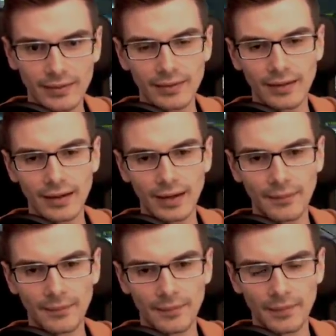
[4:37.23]

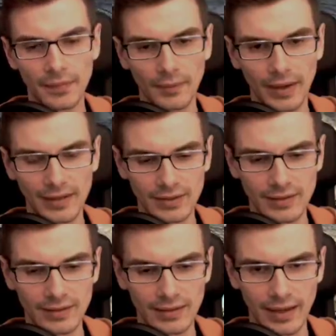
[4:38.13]
But as you can
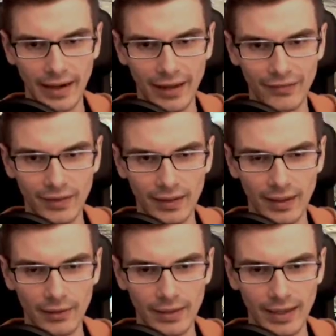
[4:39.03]
see here, I have
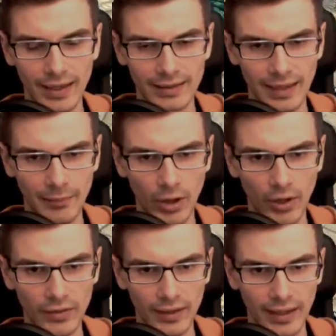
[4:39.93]
a really hard time
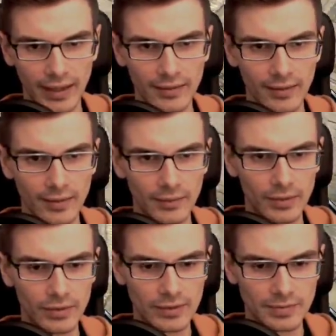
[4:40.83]
on the lane
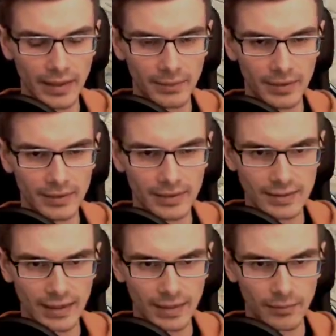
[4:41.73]
because my ability is
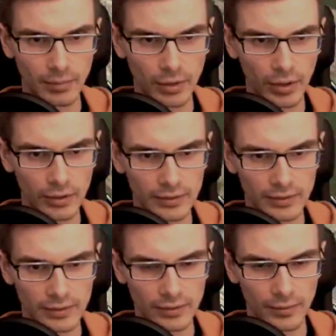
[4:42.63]
getting blocked
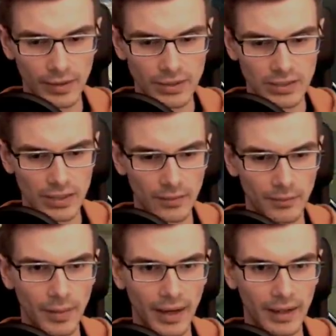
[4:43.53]
so much
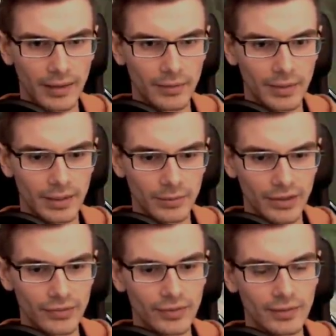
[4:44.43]
by the minion
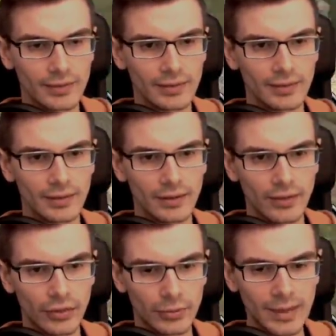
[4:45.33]
wave.
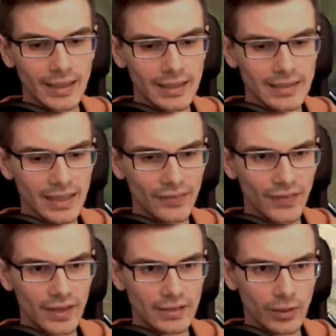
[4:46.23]
3 in itself
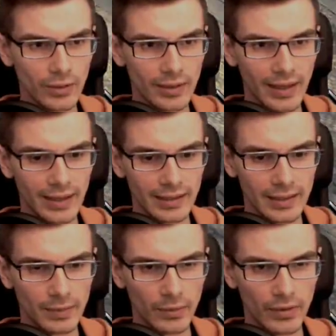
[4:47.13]
is only a
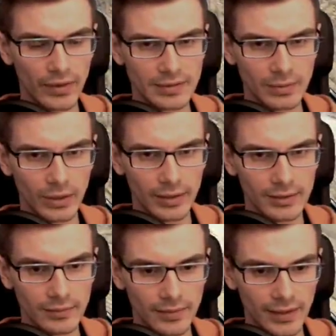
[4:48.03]
leap with a small
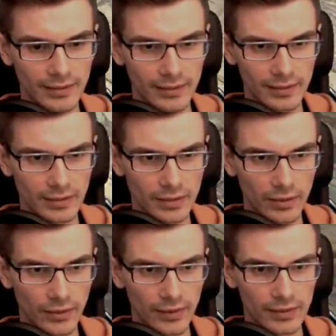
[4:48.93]
heal. That's literally
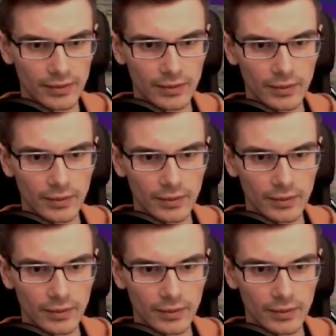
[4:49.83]
all there is to it.